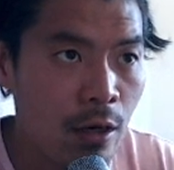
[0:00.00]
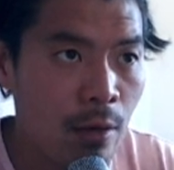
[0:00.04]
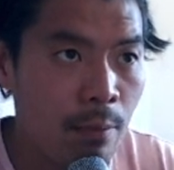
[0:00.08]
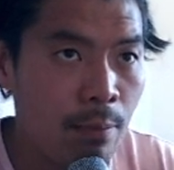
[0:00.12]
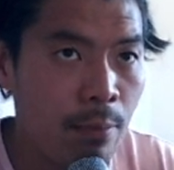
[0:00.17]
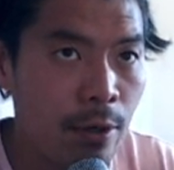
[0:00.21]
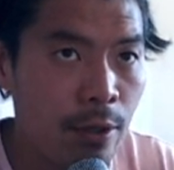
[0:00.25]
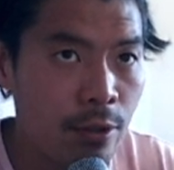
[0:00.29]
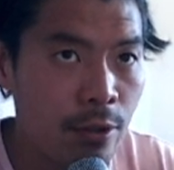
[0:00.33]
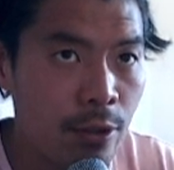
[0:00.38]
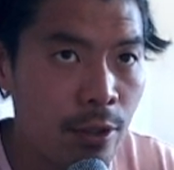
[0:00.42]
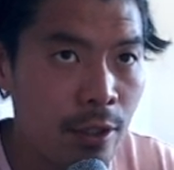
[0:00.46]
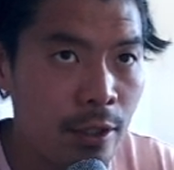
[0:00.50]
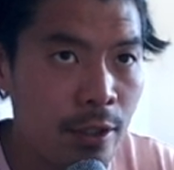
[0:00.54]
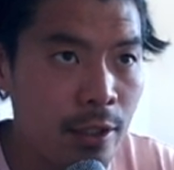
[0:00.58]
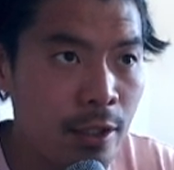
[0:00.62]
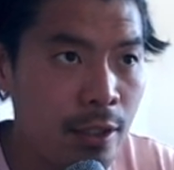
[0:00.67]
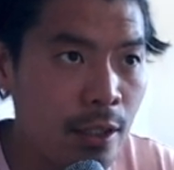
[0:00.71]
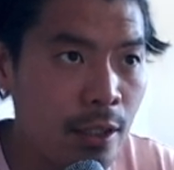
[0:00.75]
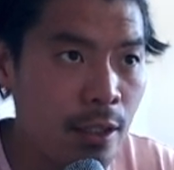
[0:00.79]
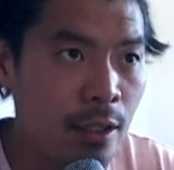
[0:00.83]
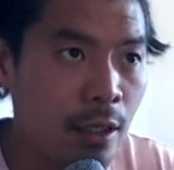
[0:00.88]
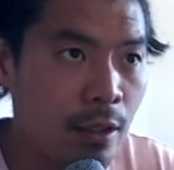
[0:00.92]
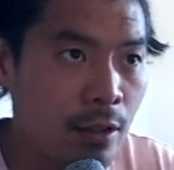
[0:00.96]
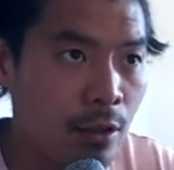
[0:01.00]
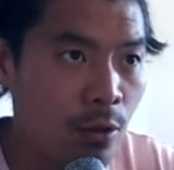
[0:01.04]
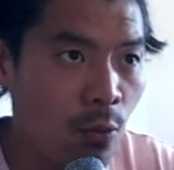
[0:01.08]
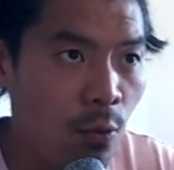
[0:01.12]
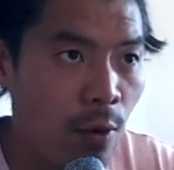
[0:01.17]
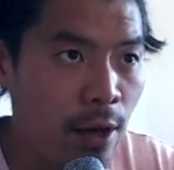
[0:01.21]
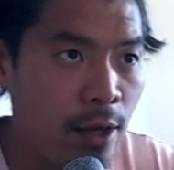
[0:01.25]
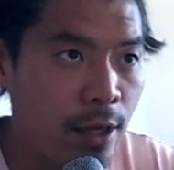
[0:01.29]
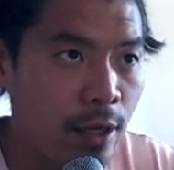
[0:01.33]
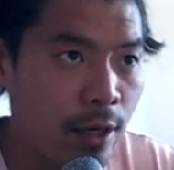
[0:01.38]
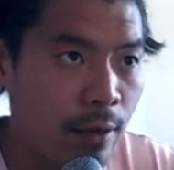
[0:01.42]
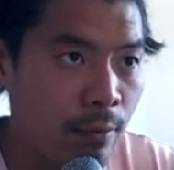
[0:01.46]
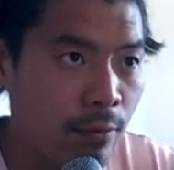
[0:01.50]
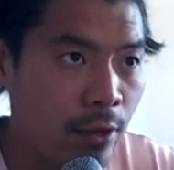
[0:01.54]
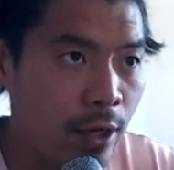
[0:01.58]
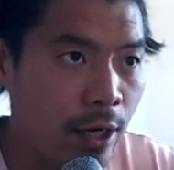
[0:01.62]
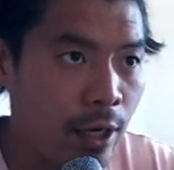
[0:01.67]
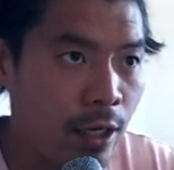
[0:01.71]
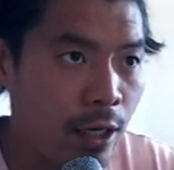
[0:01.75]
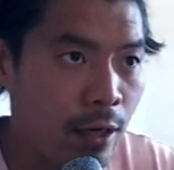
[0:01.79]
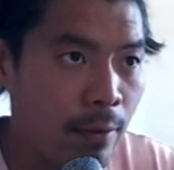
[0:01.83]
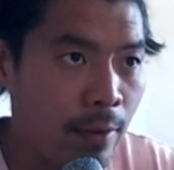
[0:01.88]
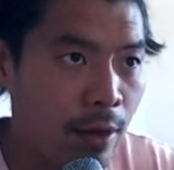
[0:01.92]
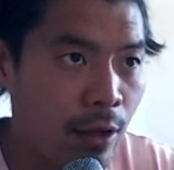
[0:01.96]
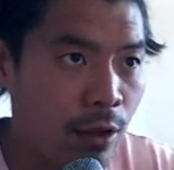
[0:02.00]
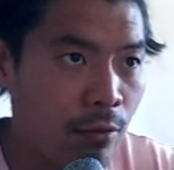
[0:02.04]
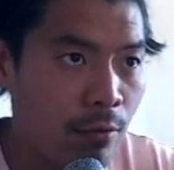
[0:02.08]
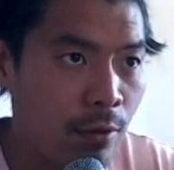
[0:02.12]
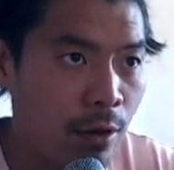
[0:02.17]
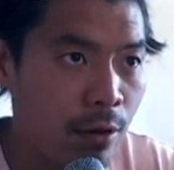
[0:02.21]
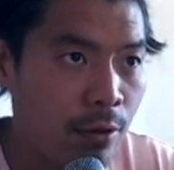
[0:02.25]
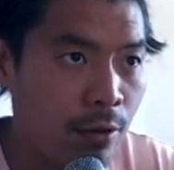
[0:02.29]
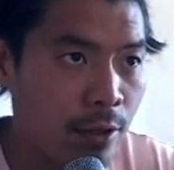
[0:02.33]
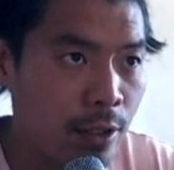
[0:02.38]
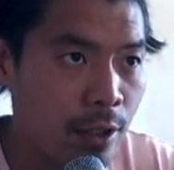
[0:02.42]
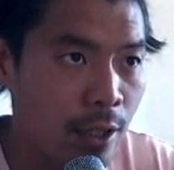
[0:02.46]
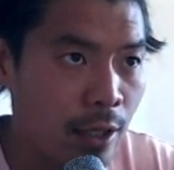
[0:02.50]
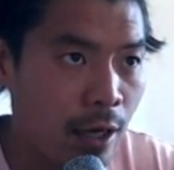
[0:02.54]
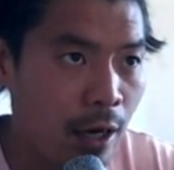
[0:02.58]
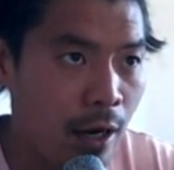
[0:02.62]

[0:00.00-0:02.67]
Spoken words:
But you can see like the way that I'm lining up my throw is like